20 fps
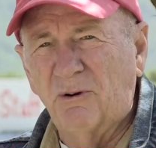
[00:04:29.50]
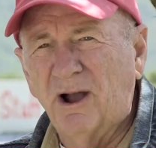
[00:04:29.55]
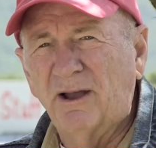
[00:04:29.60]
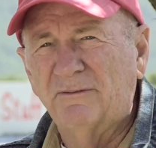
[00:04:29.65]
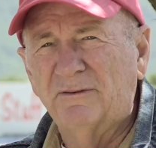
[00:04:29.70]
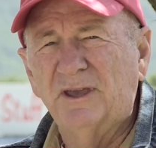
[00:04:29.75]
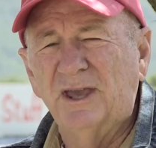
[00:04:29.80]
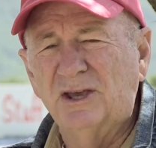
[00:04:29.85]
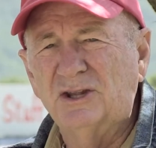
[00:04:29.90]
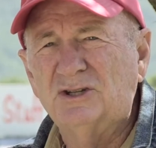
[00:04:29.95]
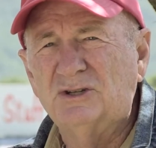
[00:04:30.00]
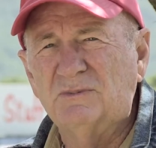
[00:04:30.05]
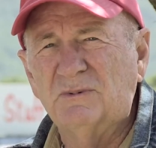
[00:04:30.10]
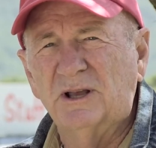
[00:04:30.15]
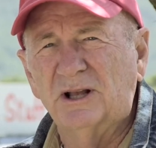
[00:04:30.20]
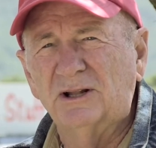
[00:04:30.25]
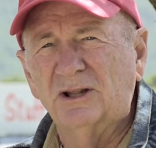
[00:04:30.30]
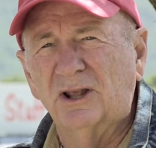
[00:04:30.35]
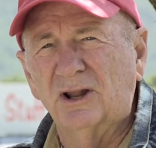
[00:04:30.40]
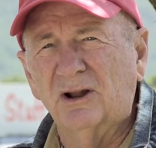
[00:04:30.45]
wife kids
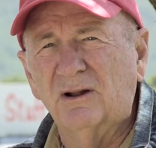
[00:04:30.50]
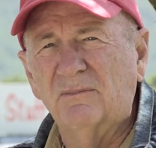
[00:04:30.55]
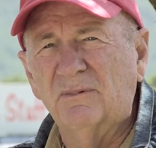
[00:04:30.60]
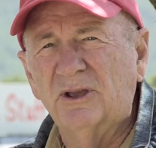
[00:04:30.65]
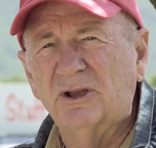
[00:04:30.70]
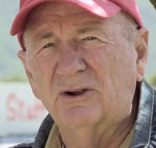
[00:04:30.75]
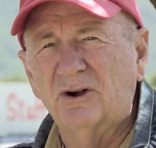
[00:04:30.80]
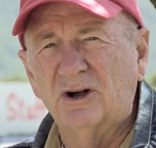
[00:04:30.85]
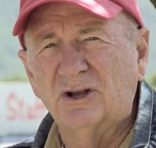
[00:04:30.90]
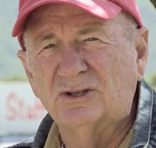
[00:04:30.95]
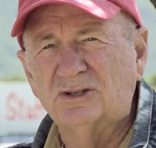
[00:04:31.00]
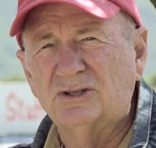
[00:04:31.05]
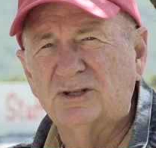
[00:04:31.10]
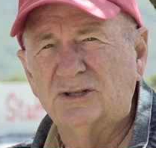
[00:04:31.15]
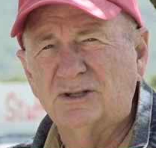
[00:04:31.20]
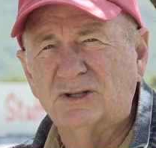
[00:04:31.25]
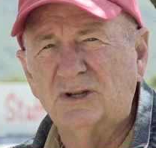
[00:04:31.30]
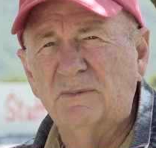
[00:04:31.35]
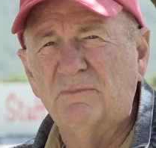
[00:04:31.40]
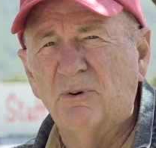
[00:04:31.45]
me a little
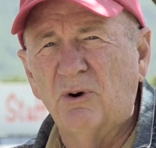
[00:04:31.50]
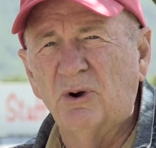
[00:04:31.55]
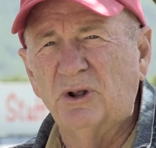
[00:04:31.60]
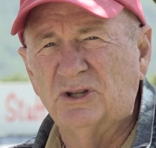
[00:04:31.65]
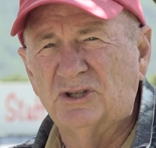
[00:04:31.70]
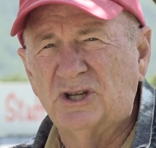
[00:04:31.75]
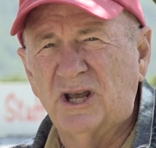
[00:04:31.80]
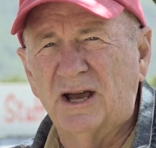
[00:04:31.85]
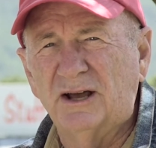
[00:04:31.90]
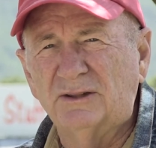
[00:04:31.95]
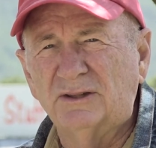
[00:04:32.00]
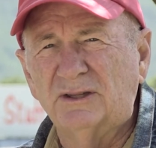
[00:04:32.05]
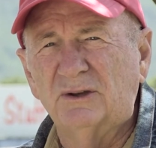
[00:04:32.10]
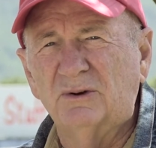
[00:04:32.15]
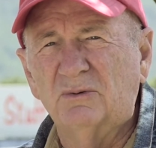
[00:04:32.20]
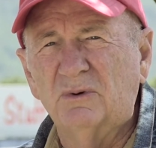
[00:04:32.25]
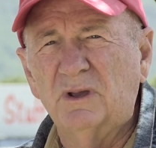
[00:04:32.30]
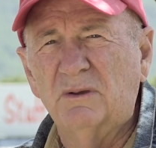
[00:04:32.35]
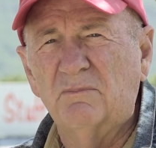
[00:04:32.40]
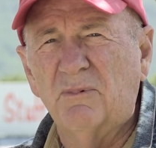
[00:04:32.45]
because she points out
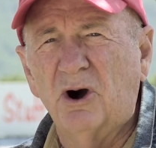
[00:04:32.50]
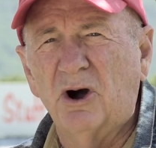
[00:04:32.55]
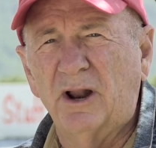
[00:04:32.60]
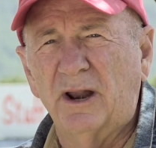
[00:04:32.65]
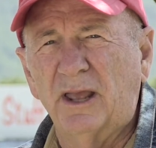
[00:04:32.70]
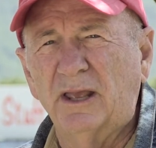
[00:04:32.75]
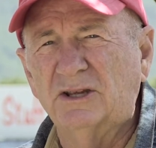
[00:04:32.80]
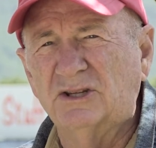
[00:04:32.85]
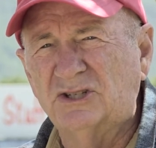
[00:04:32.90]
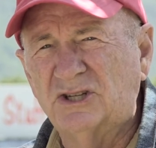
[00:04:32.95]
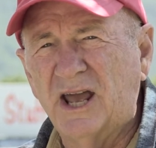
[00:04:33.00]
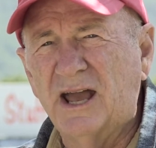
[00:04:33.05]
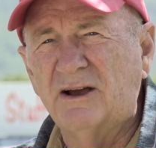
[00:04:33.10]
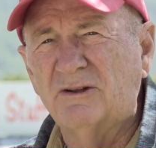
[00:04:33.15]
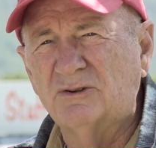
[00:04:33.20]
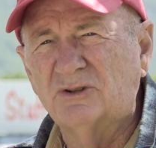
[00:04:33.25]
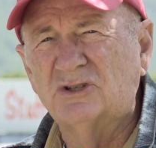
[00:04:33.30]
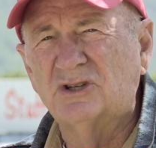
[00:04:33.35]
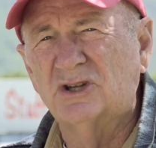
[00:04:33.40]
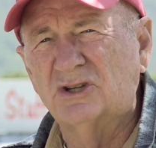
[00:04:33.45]
that we bought a
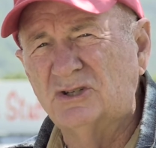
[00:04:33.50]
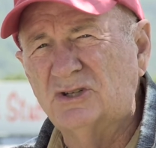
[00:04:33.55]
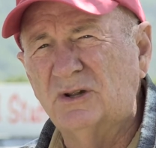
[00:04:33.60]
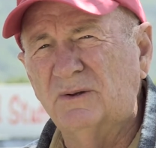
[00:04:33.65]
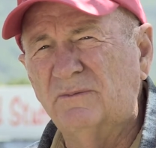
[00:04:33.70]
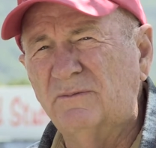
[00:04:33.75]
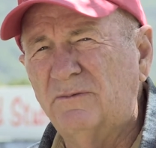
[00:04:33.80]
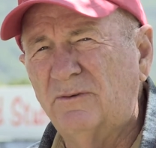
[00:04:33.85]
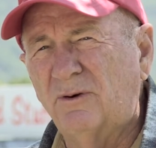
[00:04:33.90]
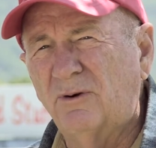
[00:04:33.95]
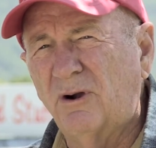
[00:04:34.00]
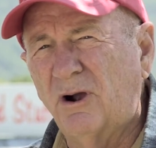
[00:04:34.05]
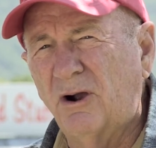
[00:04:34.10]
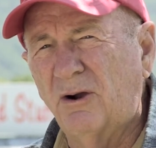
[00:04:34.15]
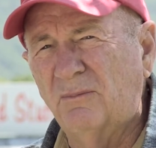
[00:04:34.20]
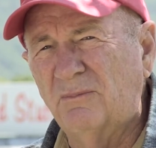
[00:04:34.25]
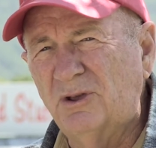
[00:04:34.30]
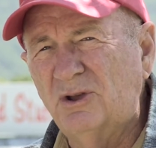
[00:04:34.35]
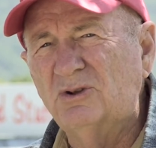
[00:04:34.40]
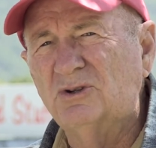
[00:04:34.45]
sound system for
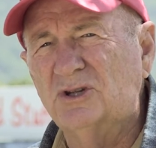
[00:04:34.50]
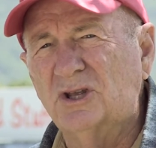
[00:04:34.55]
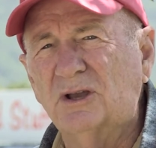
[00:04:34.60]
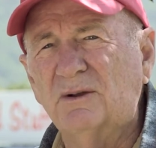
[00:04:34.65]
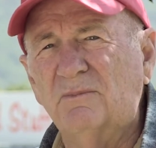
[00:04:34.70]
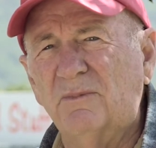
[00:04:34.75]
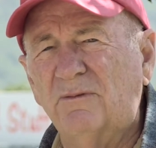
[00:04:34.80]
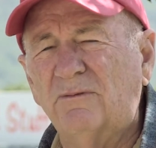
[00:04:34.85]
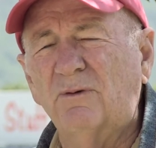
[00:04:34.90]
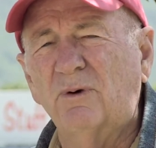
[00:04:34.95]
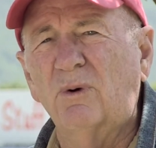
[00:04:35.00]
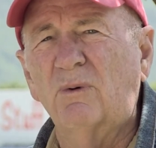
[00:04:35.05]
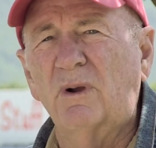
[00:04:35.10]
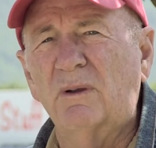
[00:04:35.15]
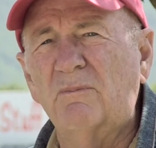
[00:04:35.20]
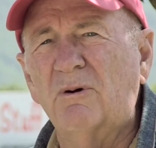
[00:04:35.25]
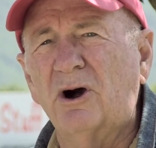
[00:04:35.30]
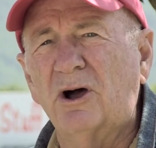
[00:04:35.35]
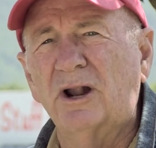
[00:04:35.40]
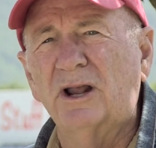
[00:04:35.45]
our music before
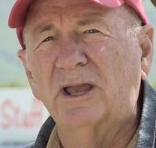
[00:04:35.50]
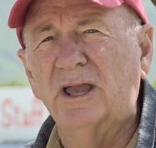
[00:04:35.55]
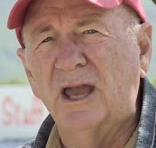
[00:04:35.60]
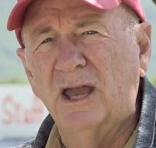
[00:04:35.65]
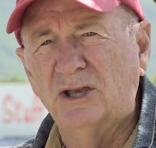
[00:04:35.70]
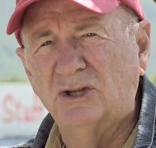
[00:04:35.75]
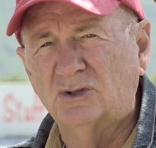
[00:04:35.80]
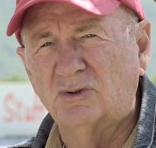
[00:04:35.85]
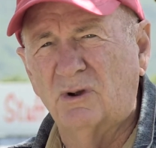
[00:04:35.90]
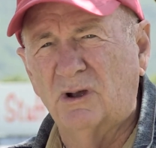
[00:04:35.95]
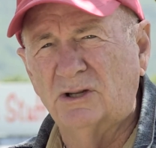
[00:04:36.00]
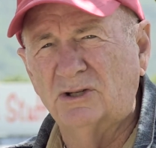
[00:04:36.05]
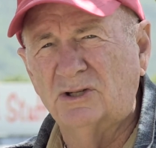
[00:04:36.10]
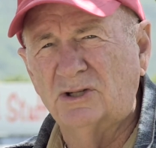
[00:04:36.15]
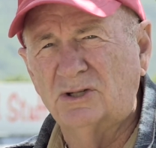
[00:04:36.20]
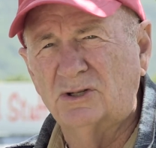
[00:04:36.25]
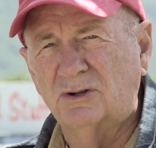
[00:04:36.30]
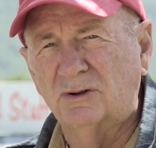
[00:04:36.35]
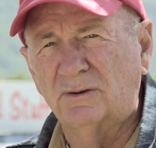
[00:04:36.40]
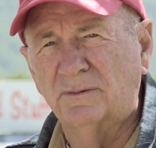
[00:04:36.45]
we bought a cash
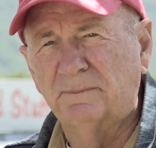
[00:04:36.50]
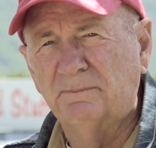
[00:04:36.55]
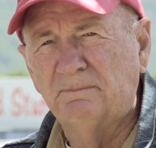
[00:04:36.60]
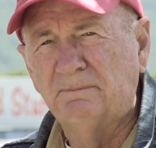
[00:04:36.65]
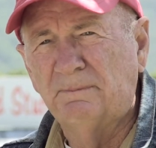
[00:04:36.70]
register.